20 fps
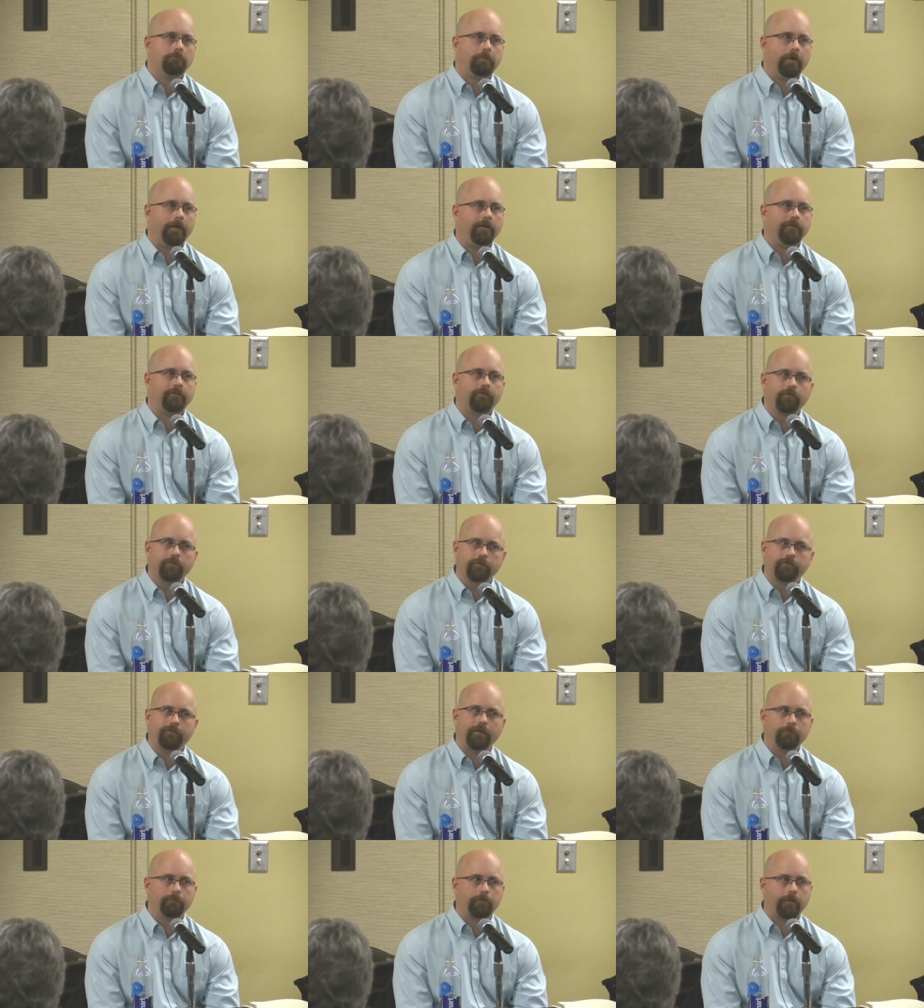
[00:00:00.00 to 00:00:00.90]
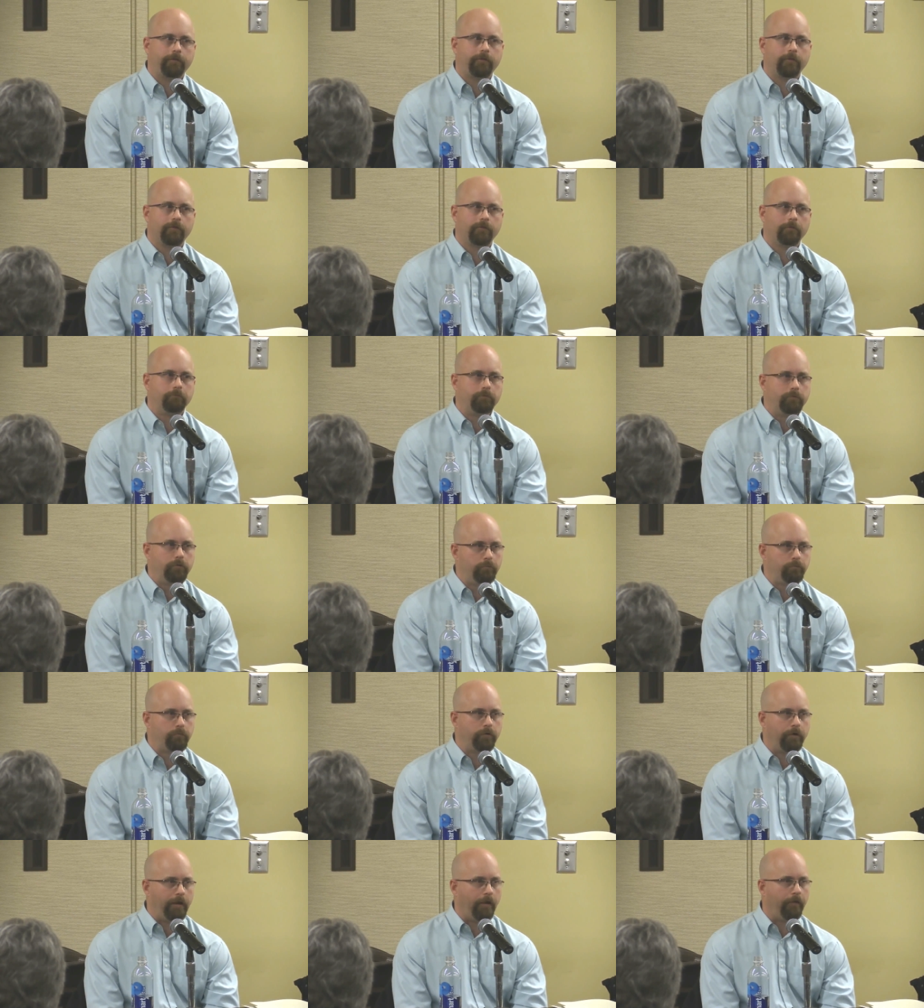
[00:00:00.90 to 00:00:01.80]
but it sure seems like there's a
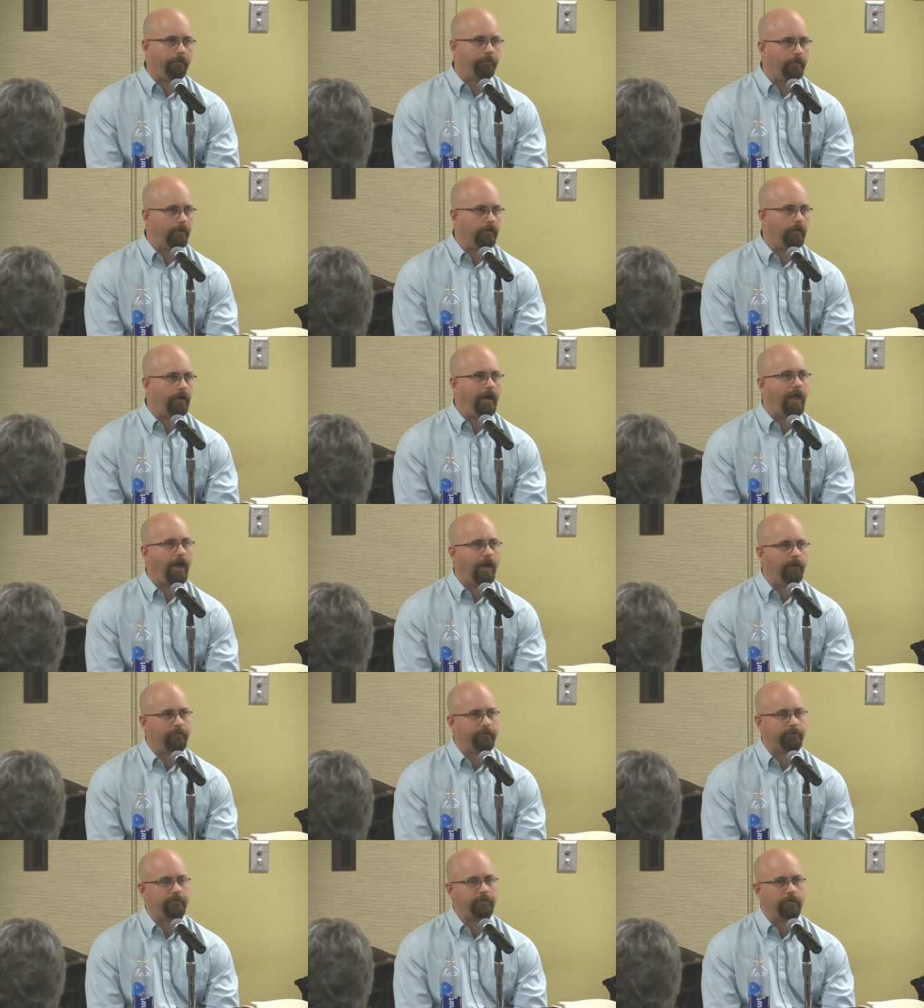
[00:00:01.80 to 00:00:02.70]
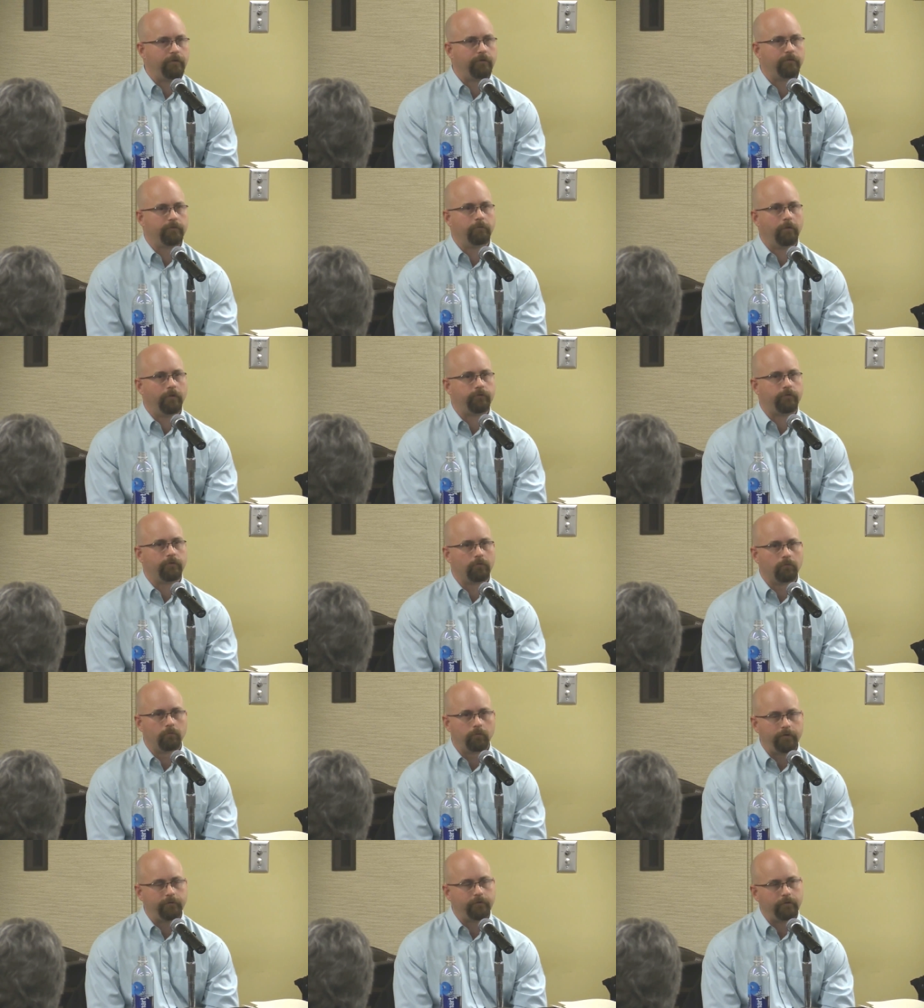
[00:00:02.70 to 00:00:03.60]
blueprint out there. I haven't seen it as much
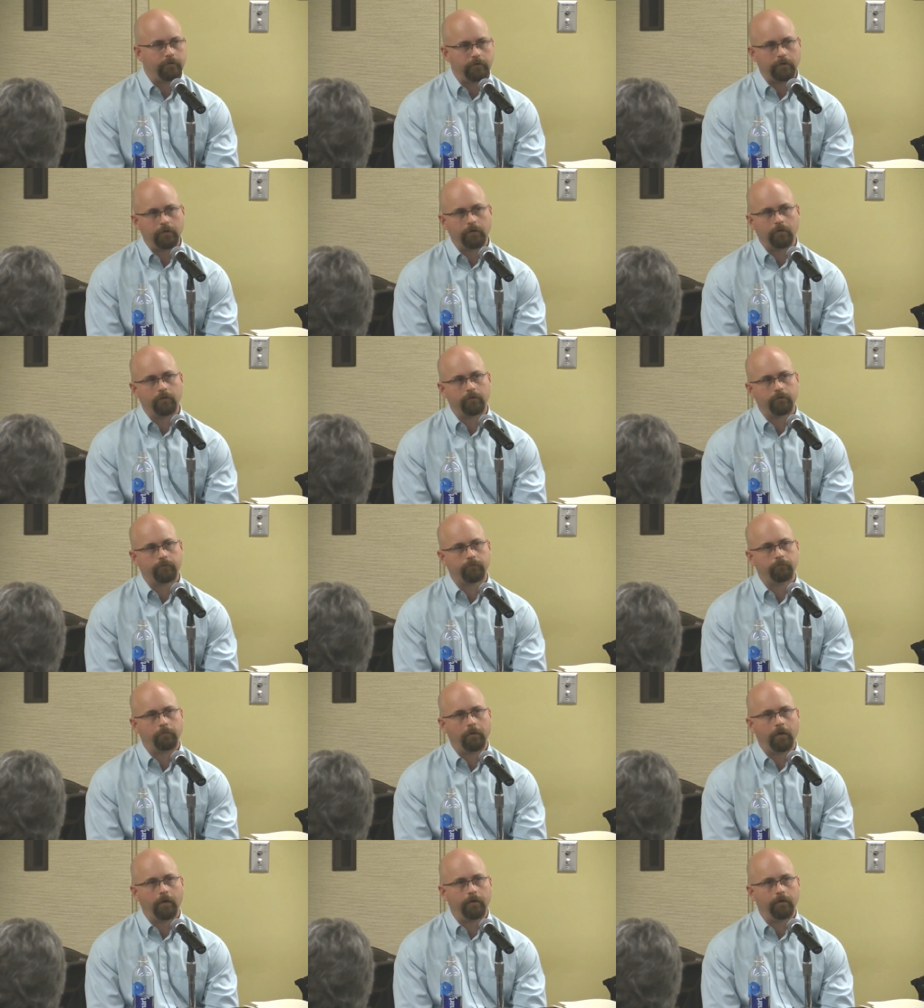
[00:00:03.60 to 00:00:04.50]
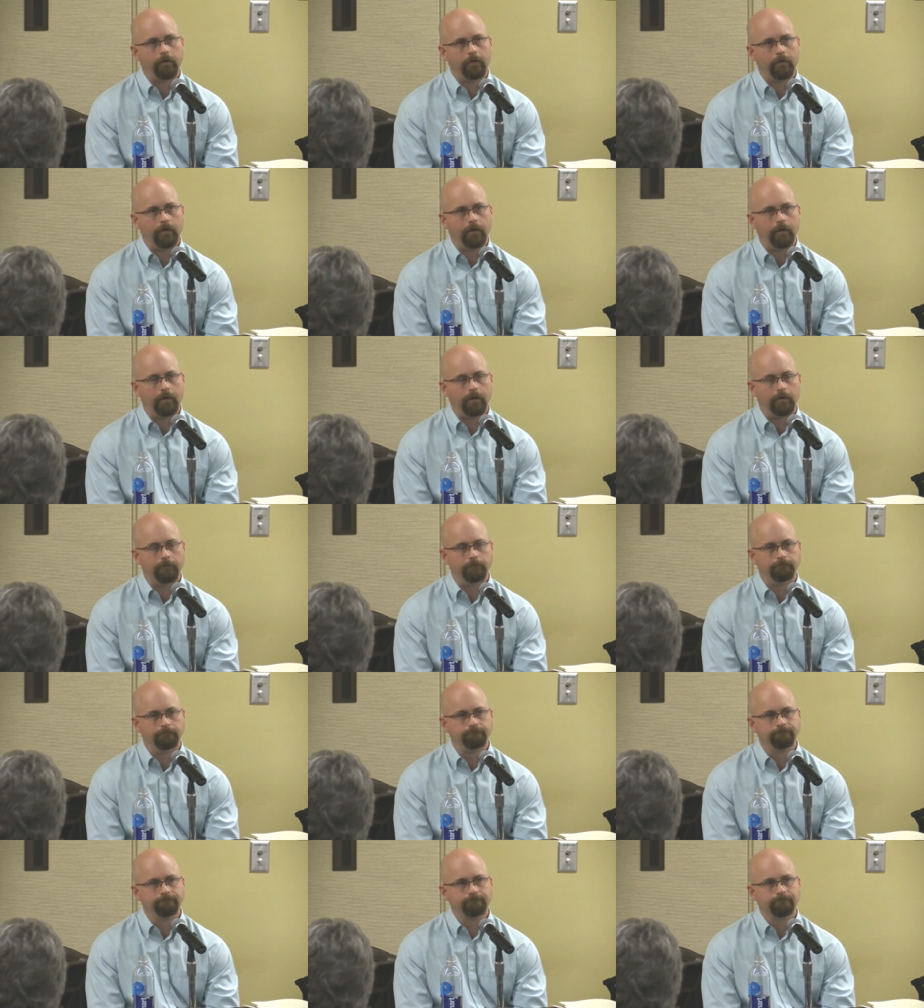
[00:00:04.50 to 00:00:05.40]
in recent years, but
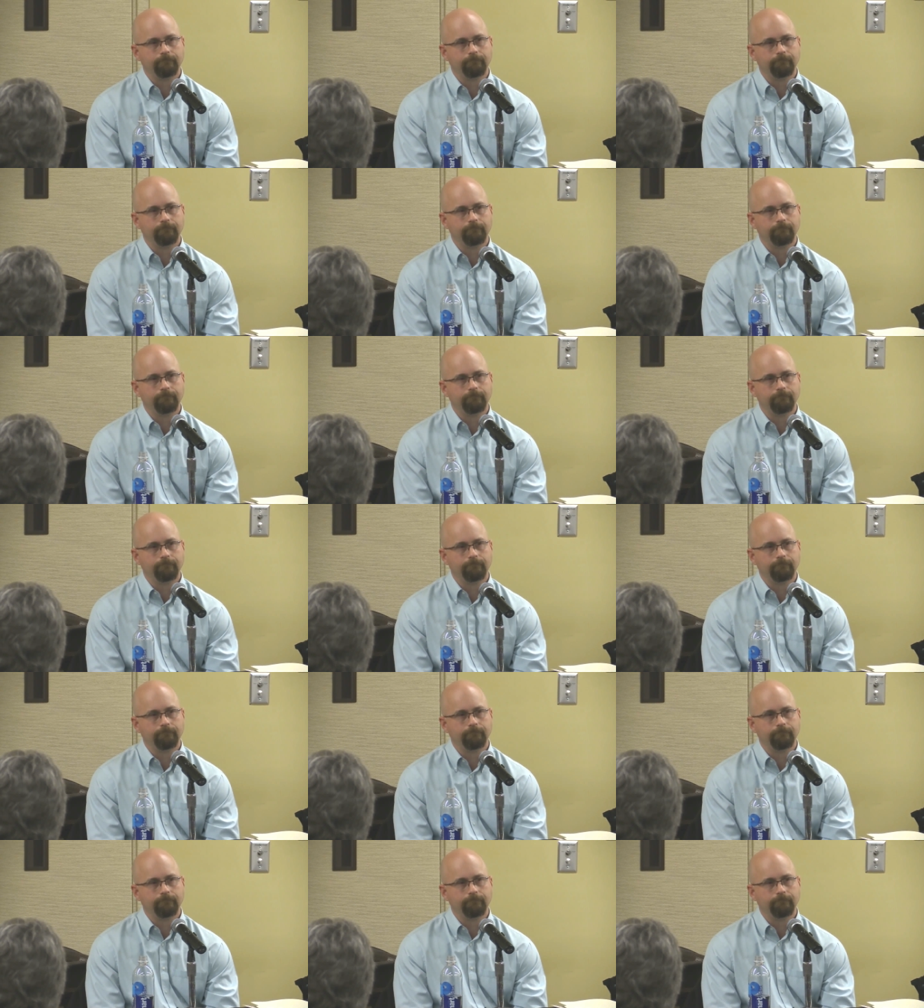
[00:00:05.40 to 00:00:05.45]
um,